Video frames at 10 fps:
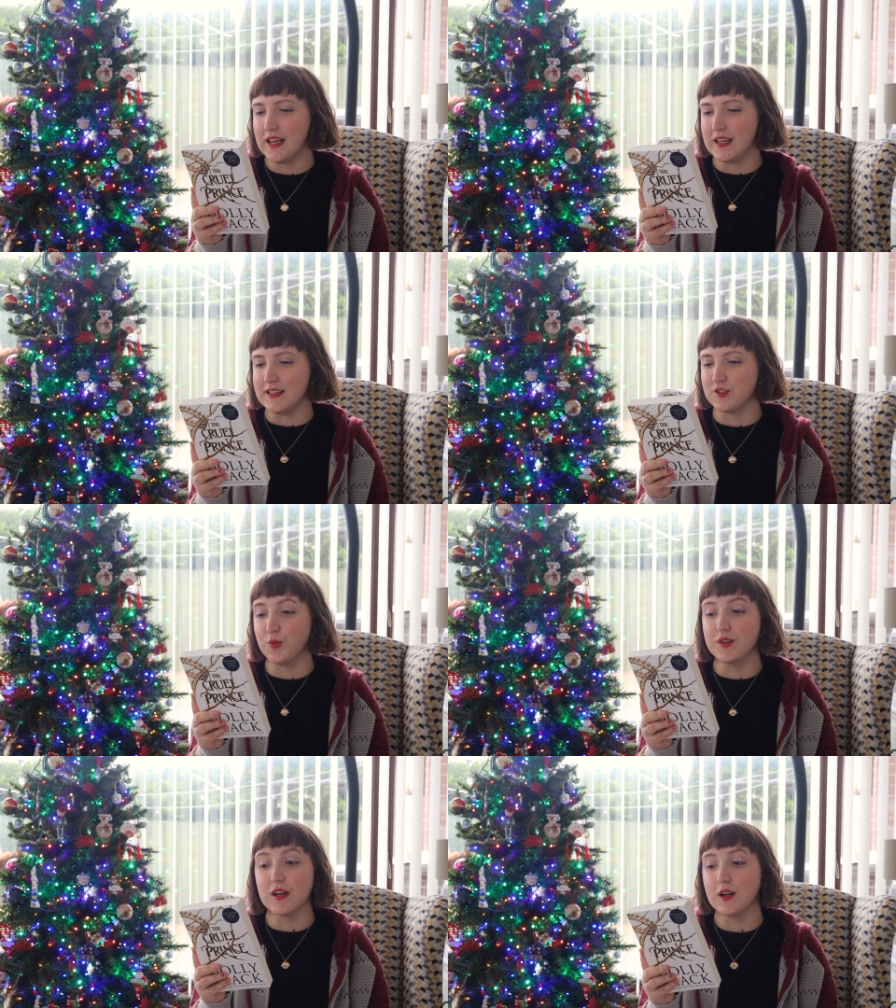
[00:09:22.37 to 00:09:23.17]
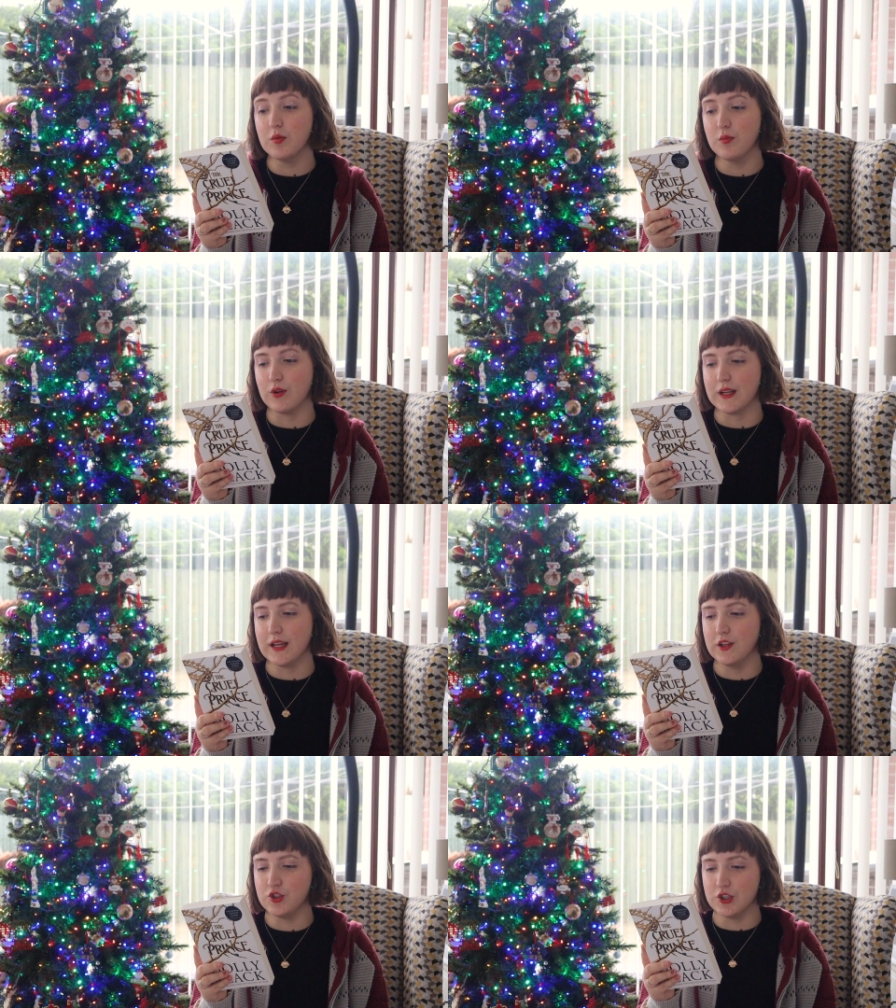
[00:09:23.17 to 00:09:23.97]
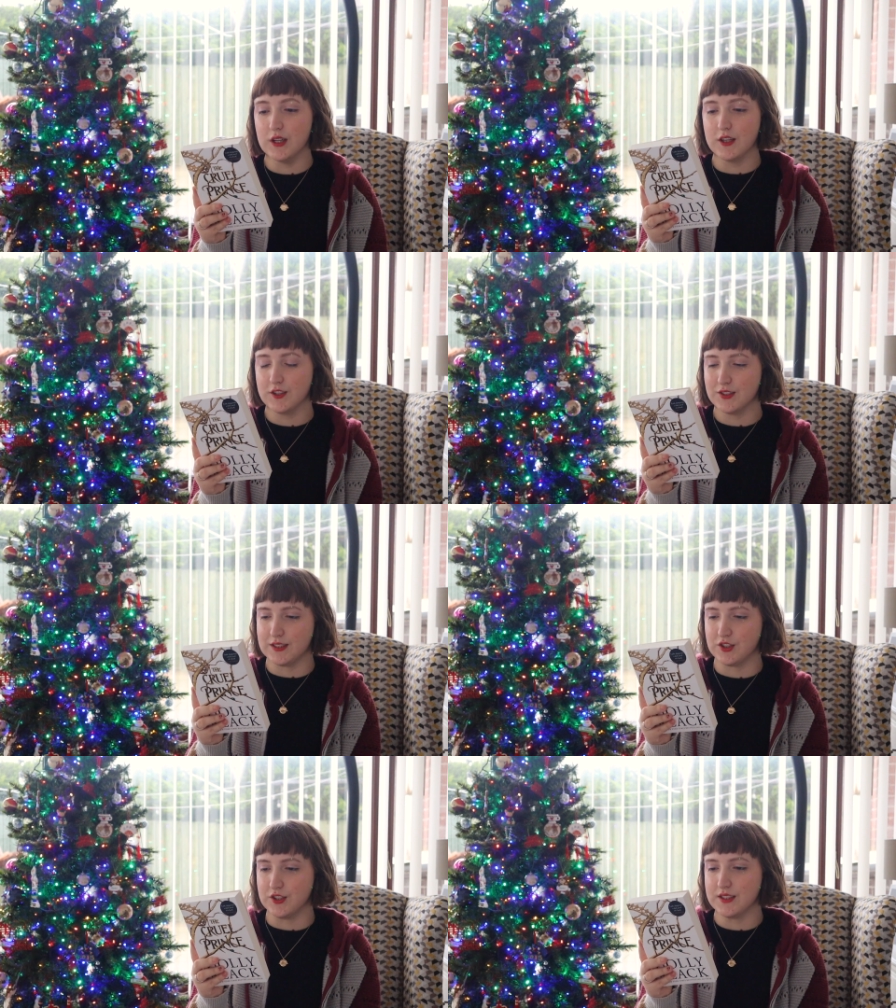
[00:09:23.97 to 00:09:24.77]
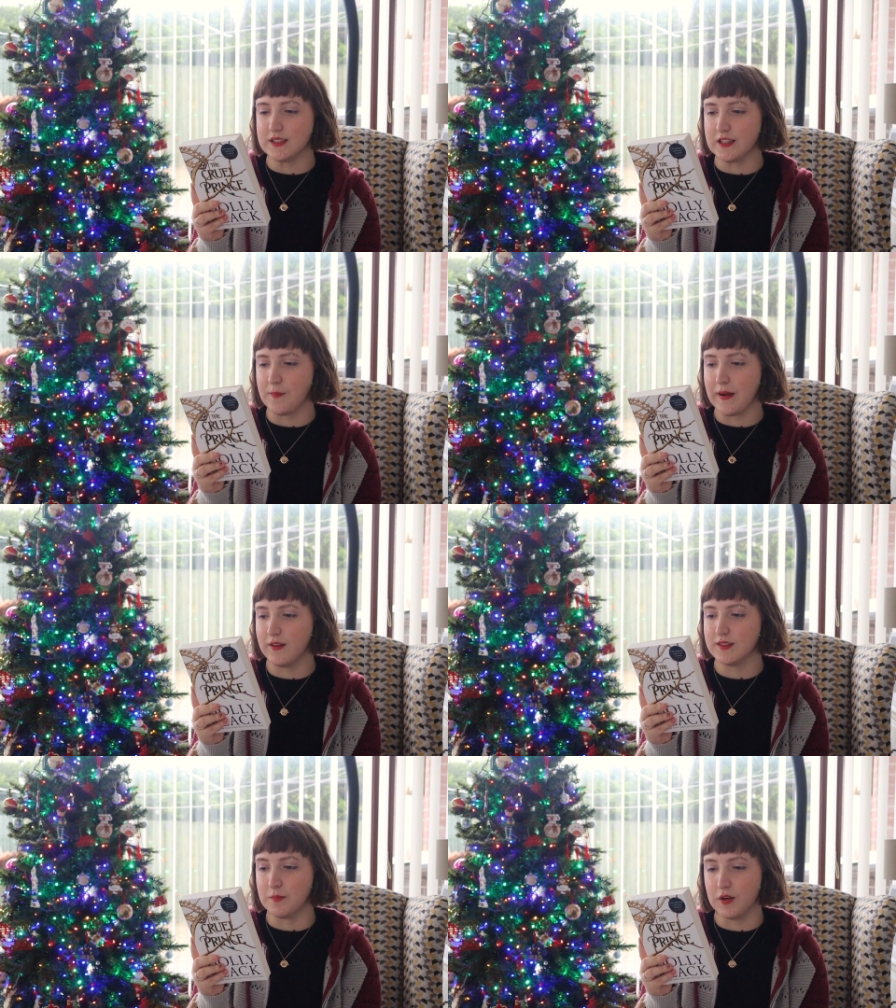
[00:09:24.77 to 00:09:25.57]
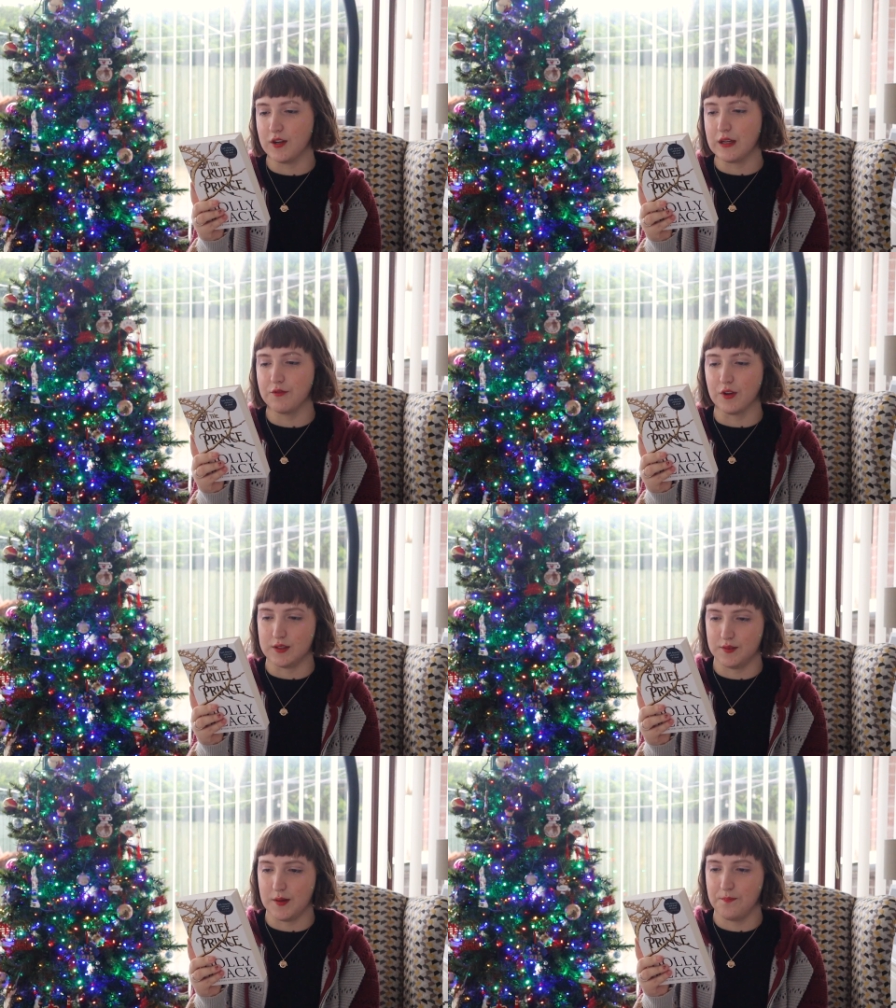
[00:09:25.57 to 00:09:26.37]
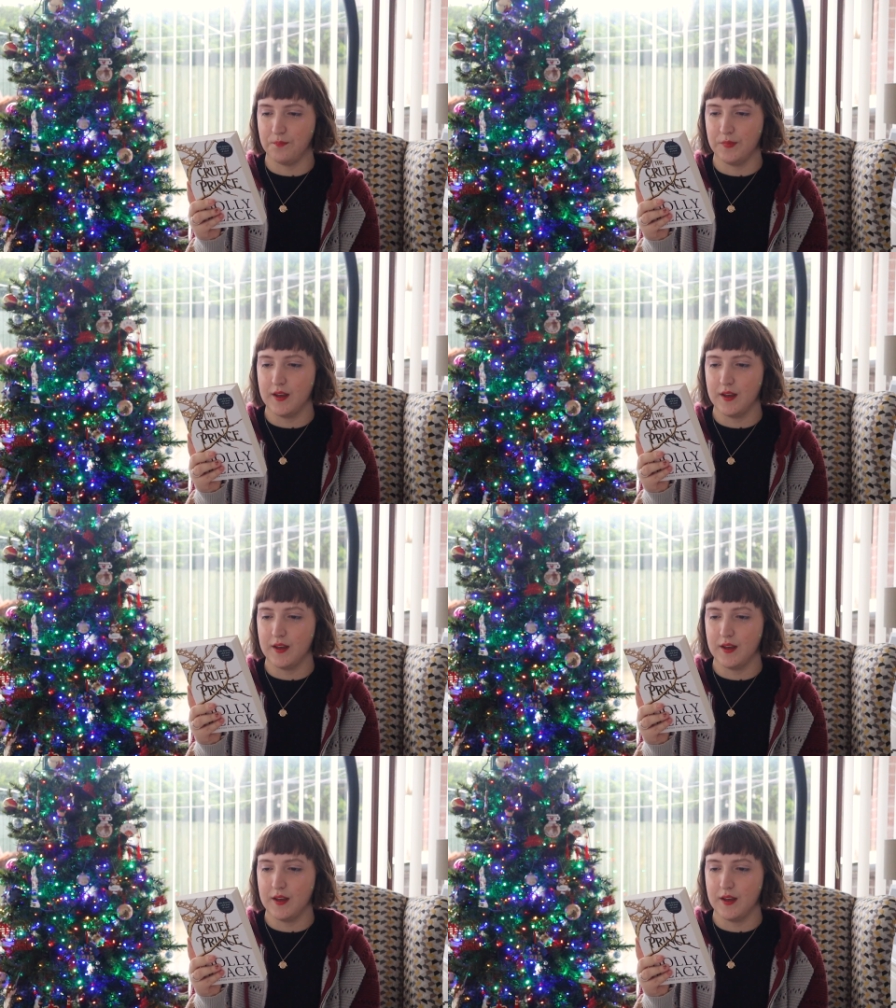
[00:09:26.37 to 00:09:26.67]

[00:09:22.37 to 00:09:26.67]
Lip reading: is, one terrible morning, Jude and her sisters see their parents murdered in front of them.